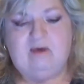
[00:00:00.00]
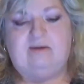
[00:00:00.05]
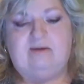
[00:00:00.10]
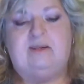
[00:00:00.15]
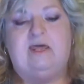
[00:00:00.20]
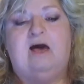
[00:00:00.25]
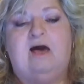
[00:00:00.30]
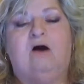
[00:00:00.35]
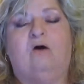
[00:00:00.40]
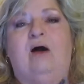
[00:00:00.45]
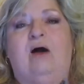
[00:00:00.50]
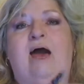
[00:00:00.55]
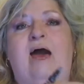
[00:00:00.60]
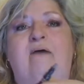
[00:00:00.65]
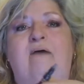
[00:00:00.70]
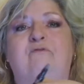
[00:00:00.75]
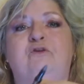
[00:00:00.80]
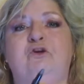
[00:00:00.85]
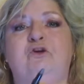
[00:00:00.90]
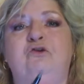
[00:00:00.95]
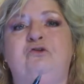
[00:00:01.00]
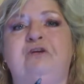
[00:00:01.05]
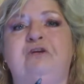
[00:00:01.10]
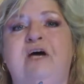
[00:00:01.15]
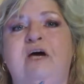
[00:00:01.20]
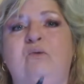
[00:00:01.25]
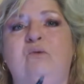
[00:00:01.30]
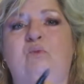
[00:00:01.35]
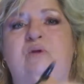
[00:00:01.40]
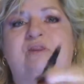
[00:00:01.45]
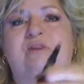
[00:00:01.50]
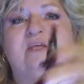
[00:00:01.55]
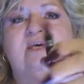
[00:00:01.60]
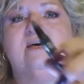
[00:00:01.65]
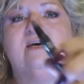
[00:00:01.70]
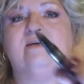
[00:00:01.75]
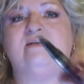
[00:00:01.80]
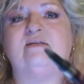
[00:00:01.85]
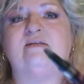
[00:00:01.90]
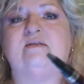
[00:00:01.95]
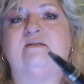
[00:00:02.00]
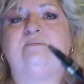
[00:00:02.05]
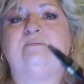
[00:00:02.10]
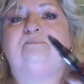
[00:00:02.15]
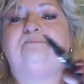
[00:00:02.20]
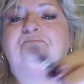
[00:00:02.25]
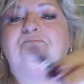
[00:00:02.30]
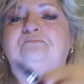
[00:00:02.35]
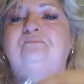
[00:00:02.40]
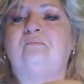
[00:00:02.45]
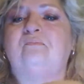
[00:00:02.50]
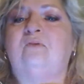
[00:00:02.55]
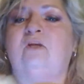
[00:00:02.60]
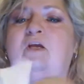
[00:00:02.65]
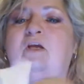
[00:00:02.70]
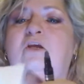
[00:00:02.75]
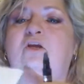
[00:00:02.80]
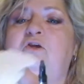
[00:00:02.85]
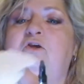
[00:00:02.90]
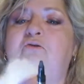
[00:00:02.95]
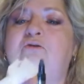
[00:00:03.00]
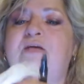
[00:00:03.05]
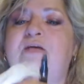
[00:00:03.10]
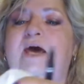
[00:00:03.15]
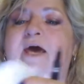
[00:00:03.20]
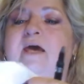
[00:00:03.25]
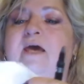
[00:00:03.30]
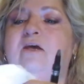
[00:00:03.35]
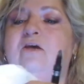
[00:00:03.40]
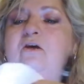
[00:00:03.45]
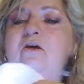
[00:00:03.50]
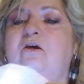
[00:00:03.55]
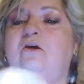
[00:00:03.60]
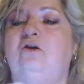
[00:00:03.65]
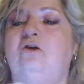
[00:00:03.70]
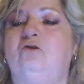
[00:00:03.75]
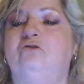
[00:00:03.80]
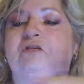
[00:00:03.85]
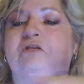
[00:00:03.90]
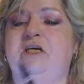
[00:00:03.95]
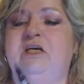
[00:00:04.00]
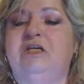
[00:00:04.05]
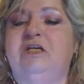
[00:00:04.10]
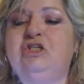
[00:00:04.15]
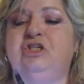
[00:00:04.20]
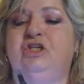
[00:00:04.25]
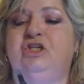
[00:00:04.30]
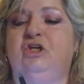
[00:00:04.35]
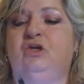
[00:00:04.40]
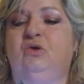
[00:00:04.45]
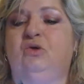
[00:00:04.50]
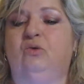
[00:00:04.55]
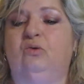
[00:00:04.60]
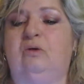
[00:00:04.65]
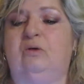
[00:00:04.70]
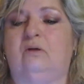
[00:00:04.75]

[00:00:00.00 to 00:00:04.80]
Now, after you're done with this, you take your tissue